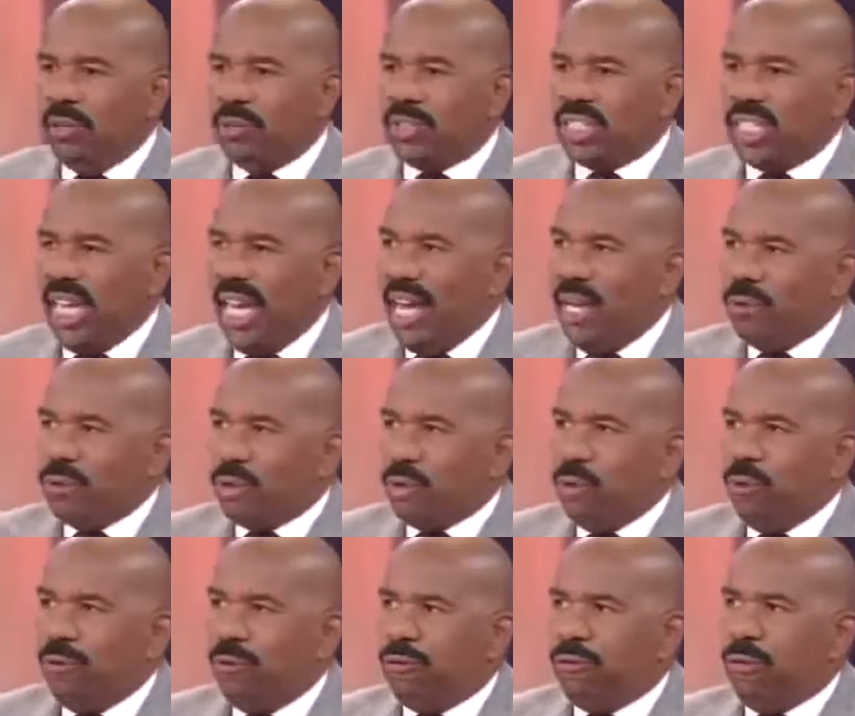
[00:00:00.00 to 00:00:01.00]
sound
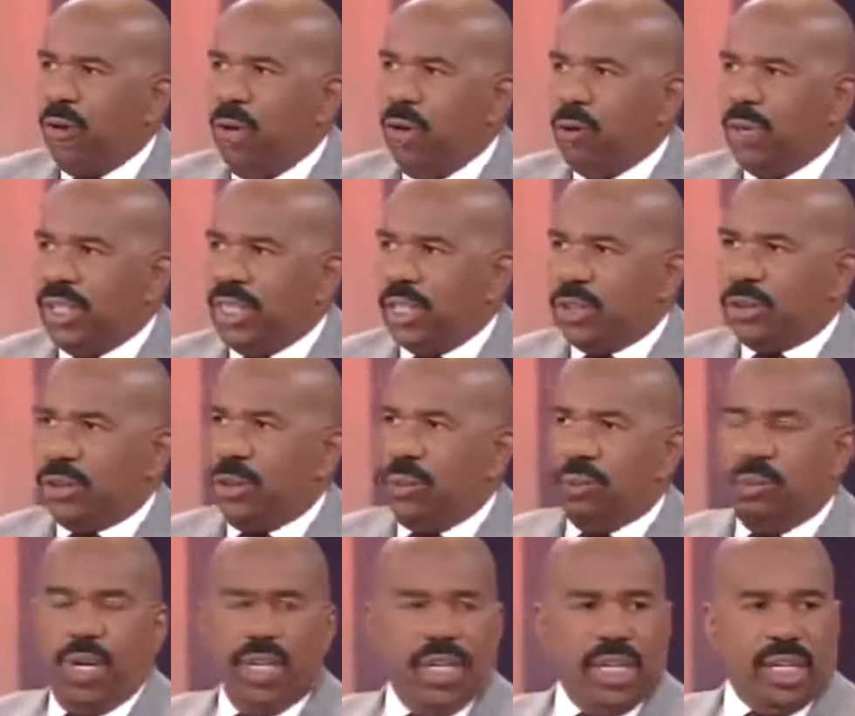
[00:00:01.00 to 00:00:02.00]
too forward that you'll
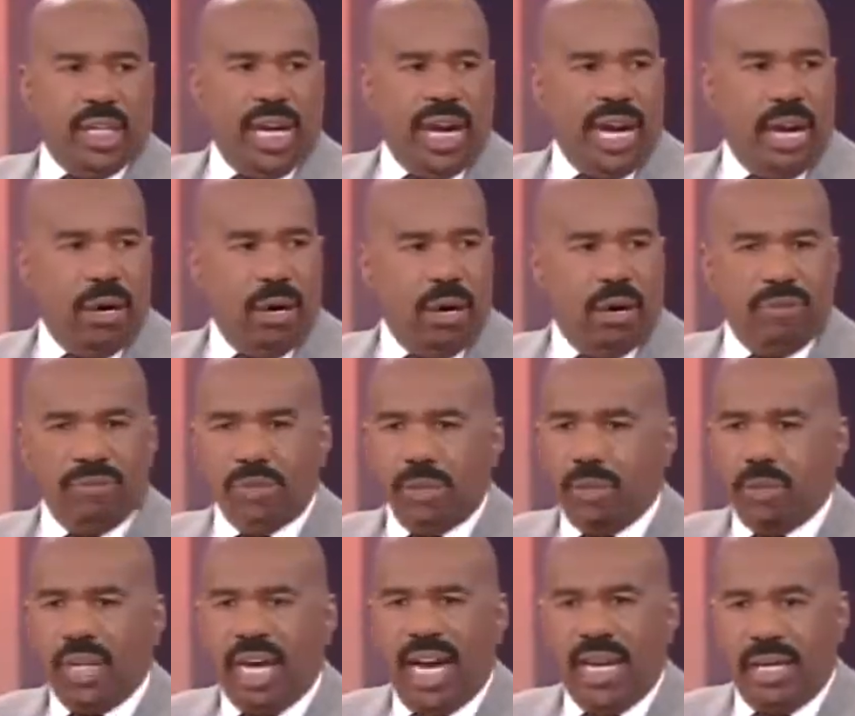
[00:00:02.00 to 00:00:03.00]
run a guy off.
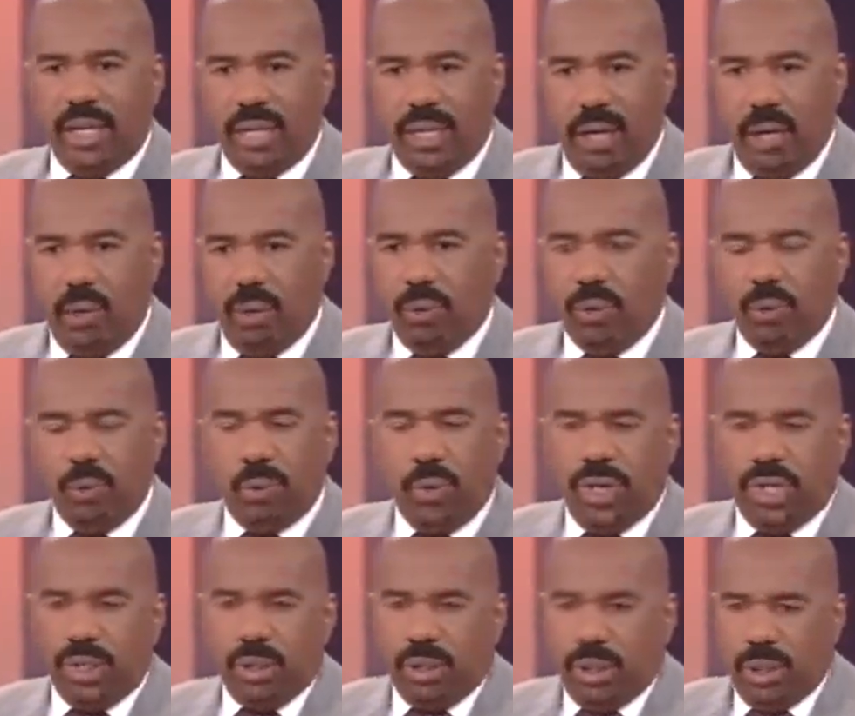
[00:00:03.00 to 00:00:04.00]
You gotta know,
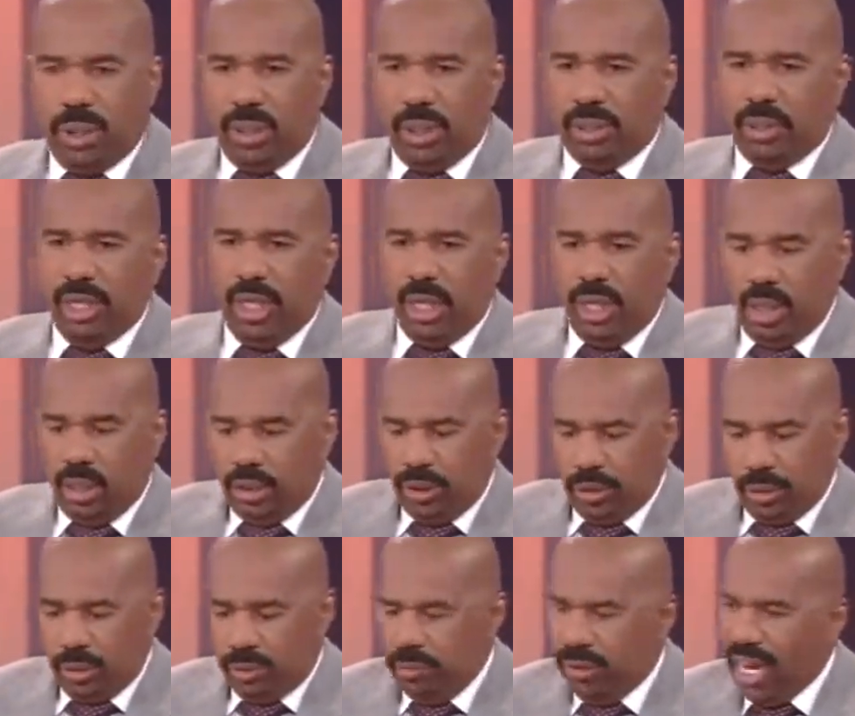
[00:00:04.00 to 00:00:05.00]
wait, look, you
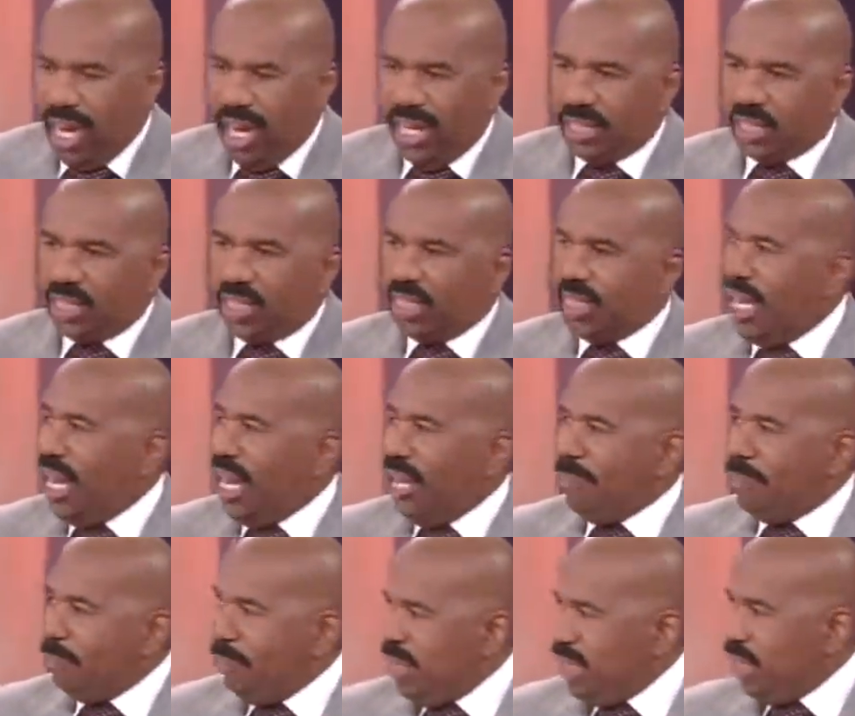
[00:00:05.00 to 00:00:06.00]
should ask a guy
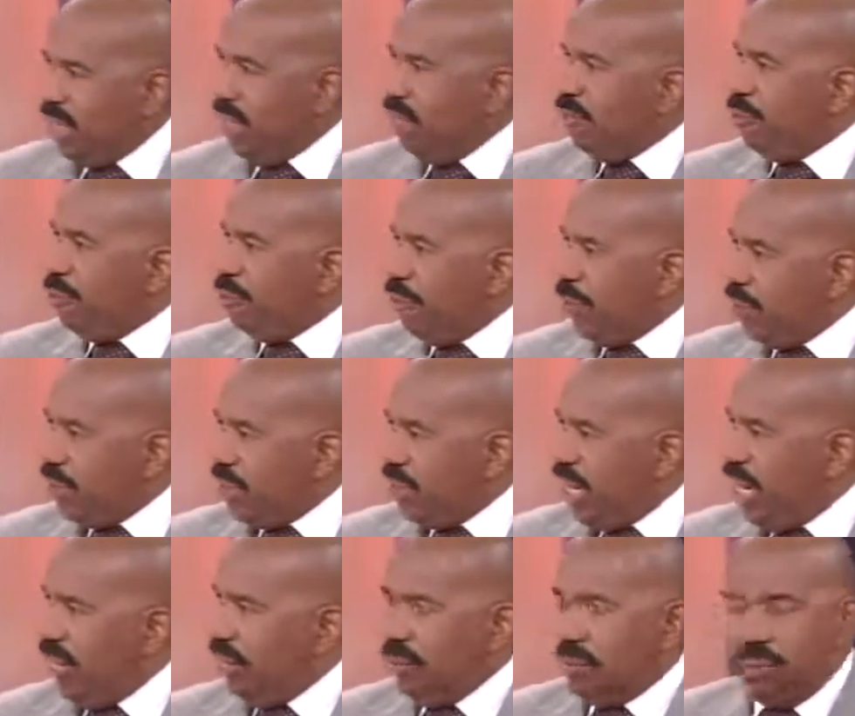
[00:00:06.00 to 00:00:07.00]
immediately, first
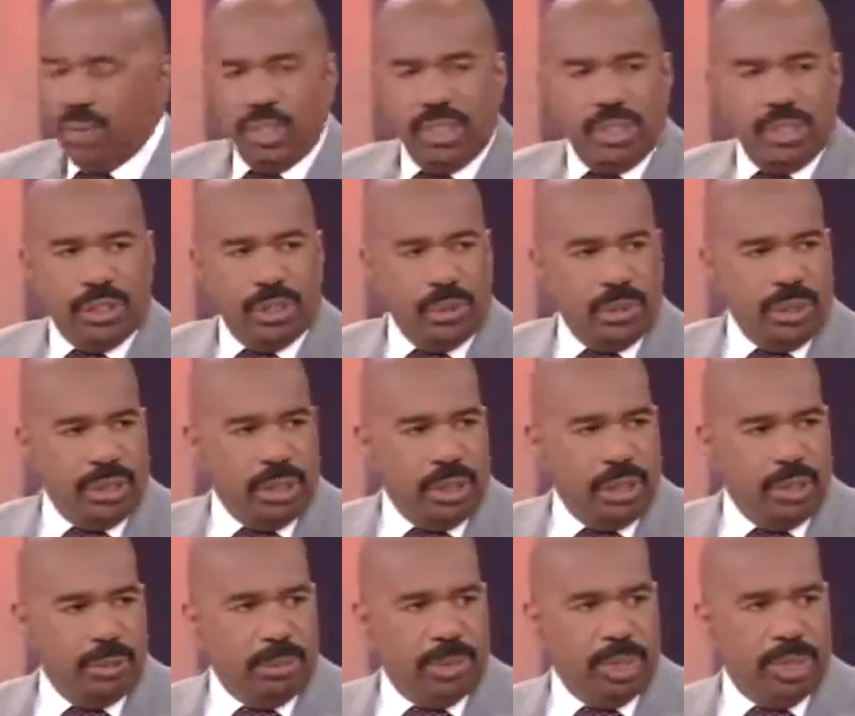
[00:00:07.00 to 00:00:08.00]
night, what are your
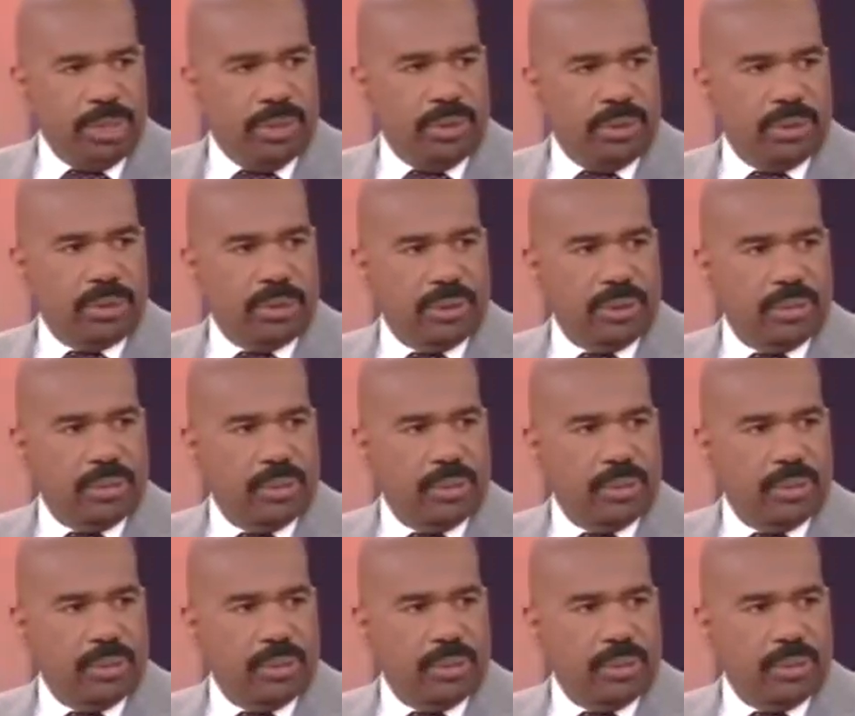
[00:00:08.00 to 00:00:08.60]
short-term goals?